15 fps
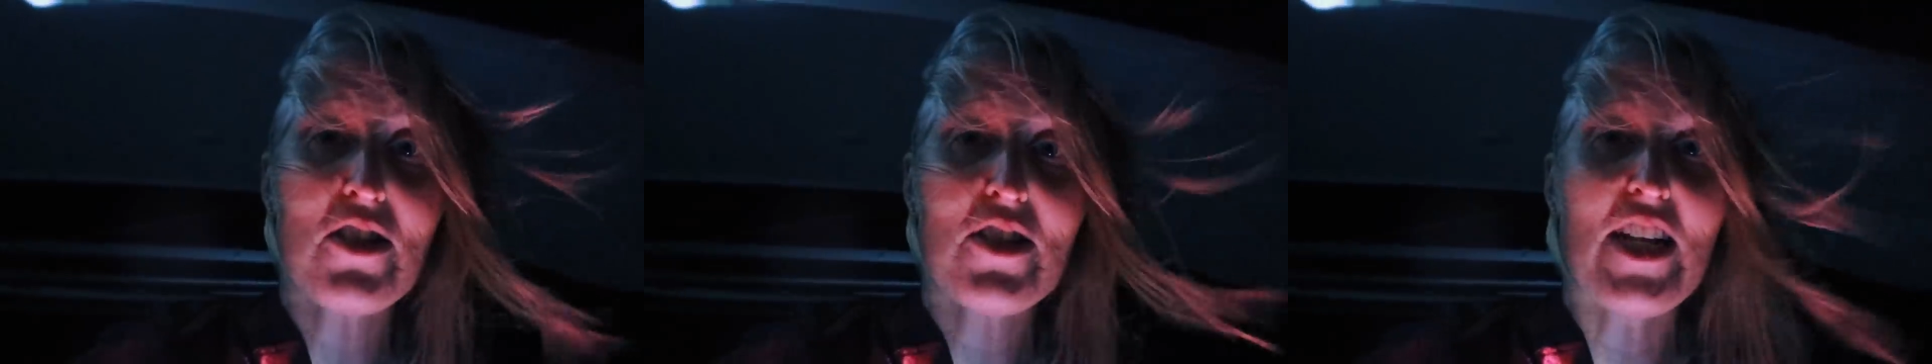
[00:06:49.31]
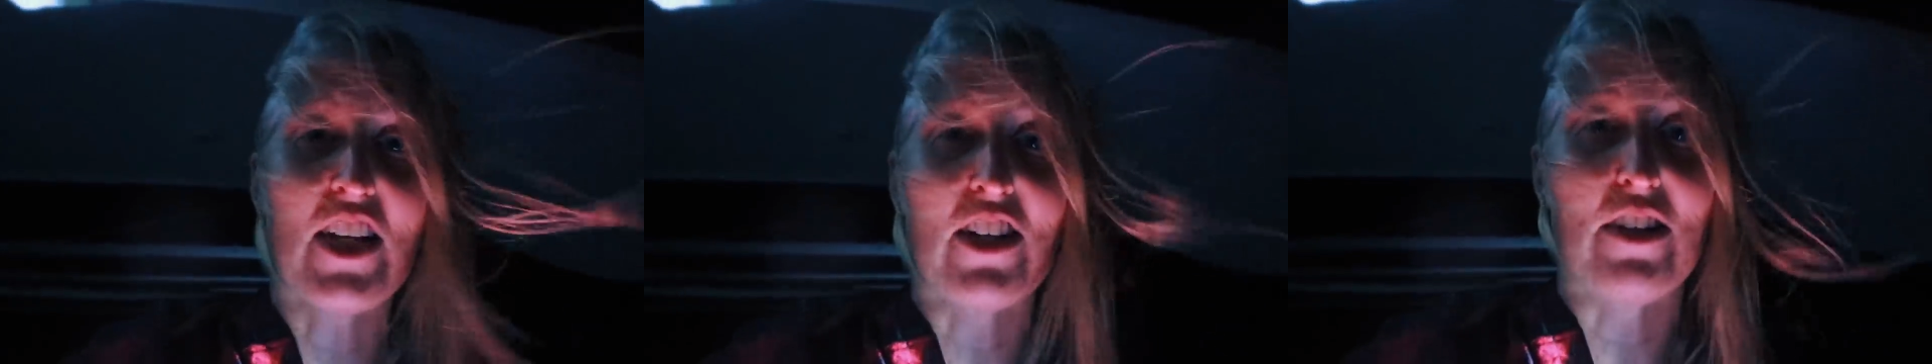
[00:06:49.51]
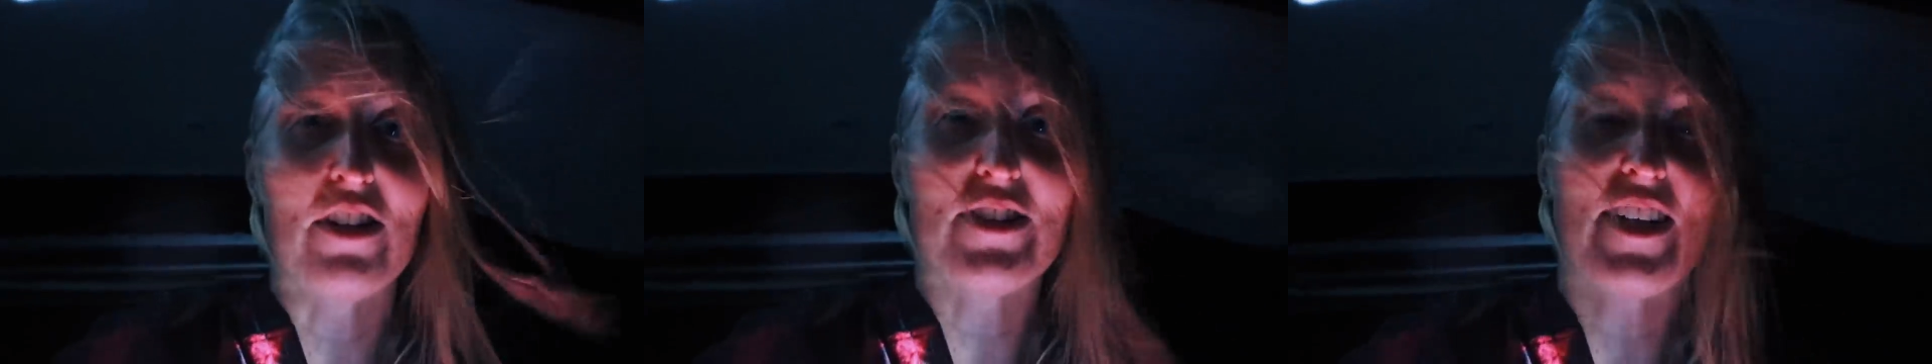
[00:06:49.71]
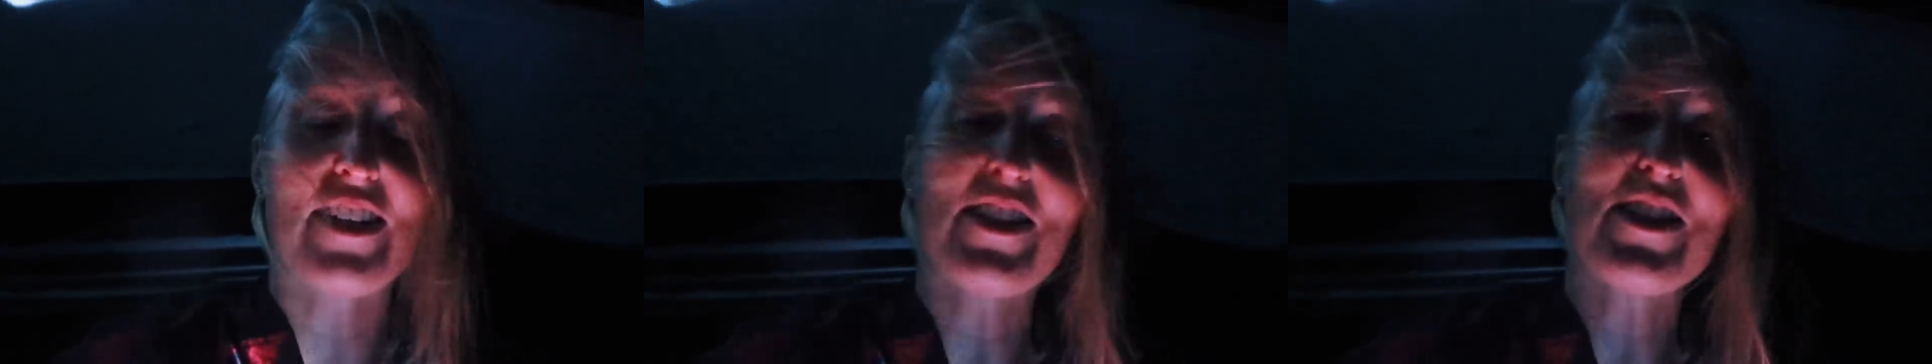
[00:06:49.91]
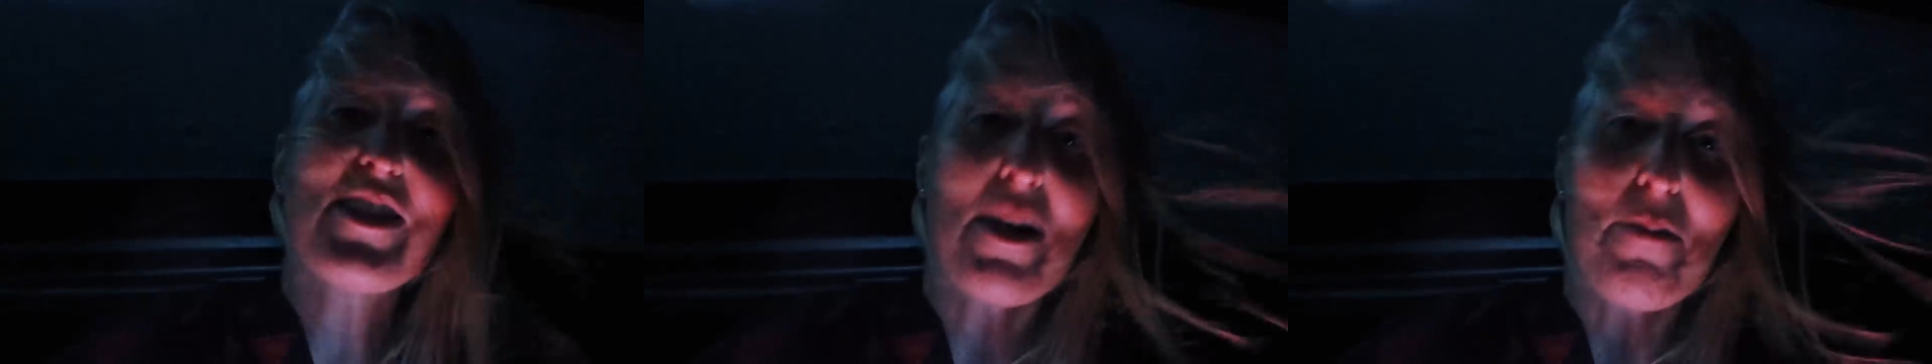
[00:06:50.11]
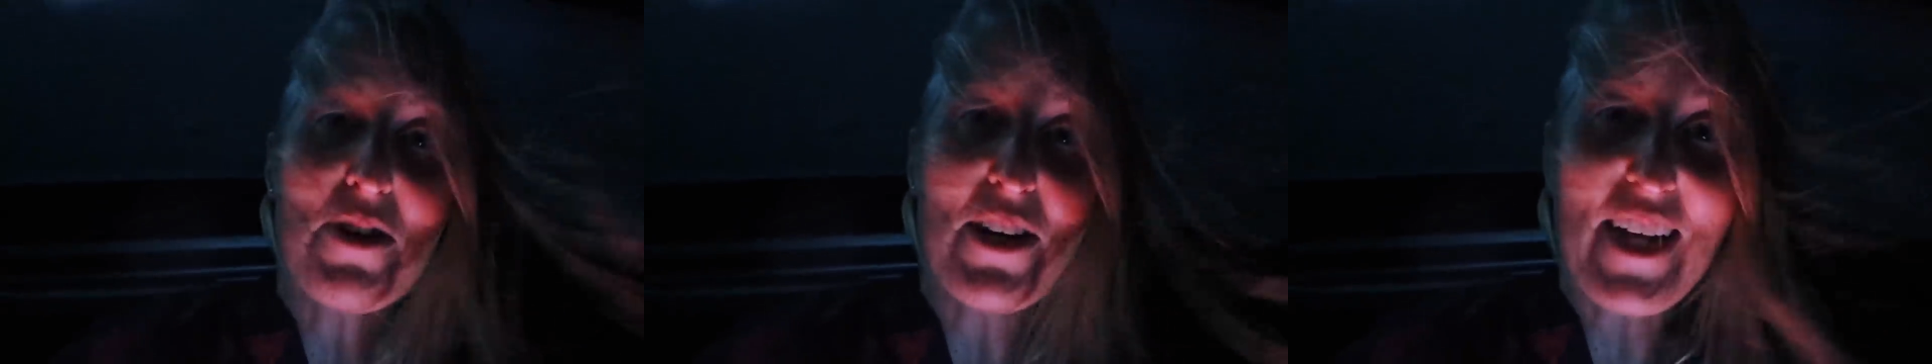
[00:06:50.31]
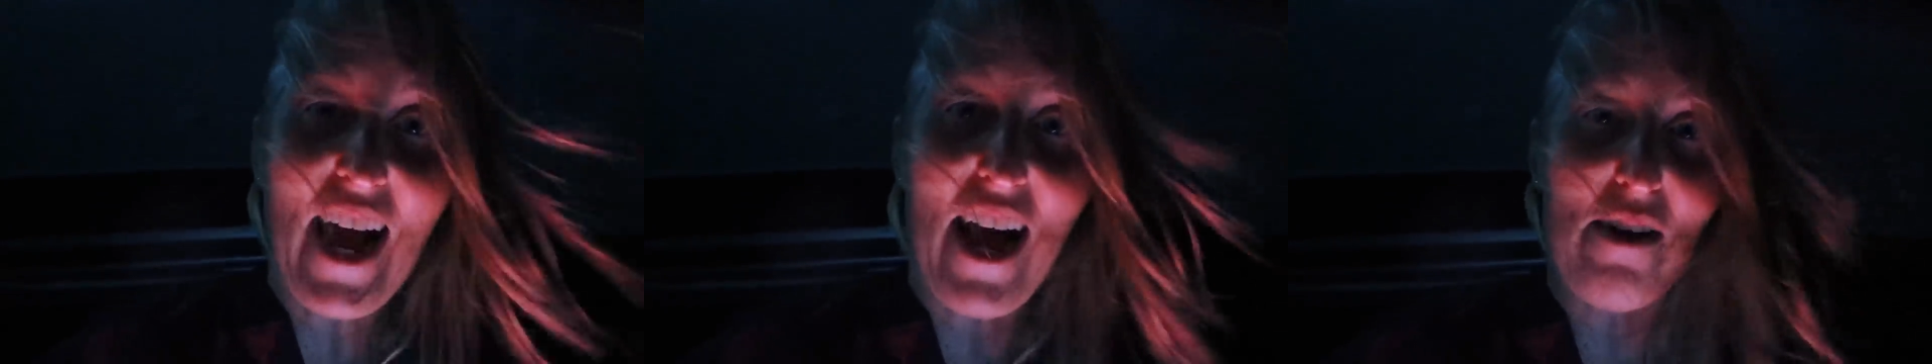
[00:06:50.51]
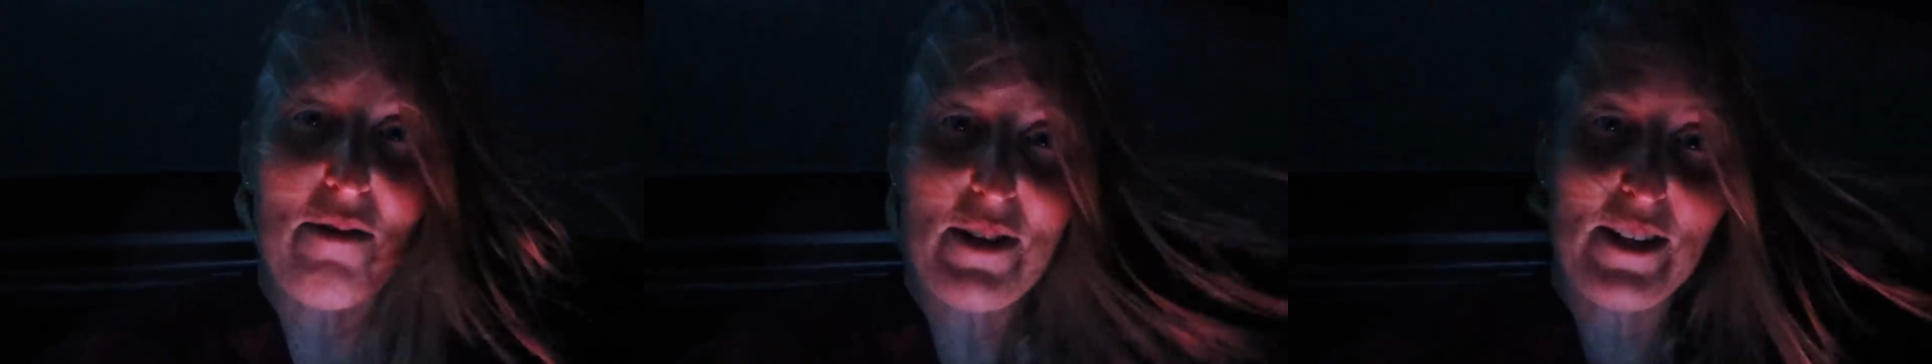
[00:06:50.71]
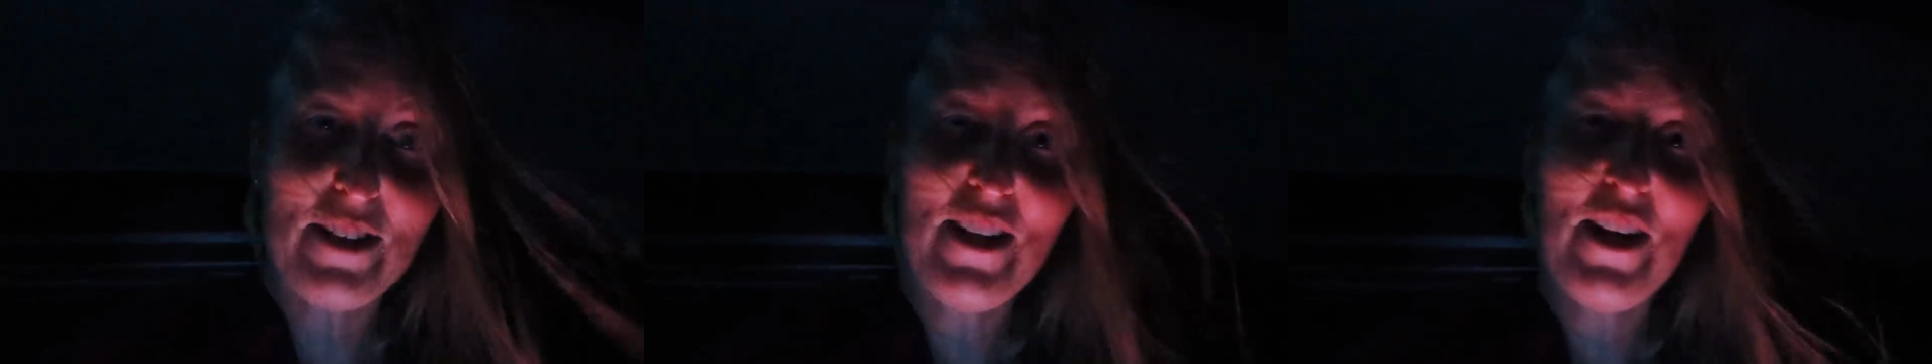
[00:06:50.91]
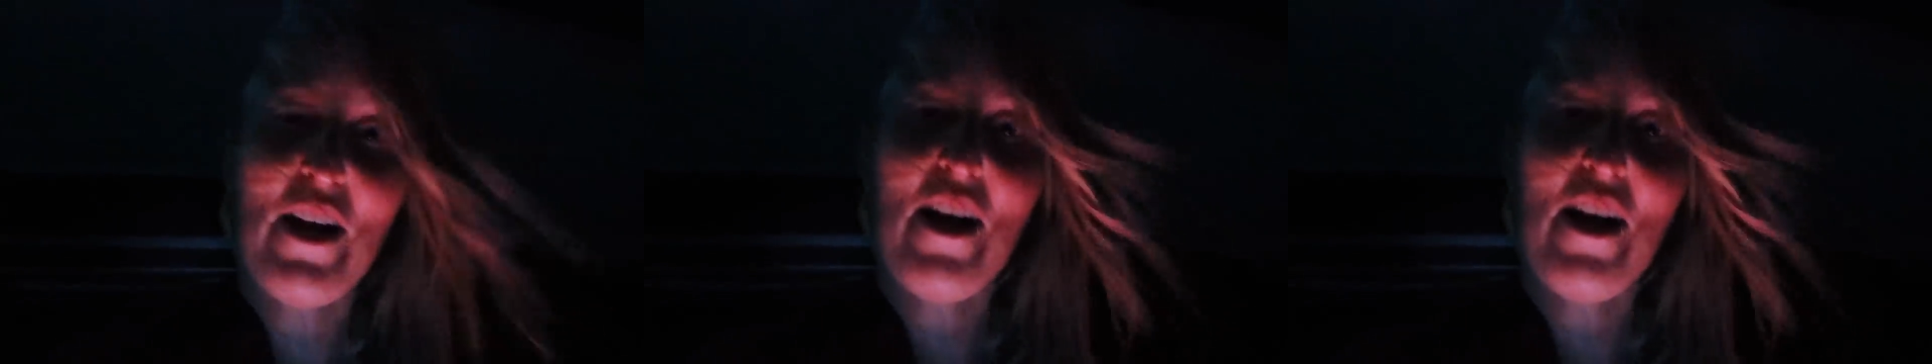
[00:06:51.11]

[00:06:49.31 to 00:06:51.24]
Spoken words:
seagulls at the summer cabin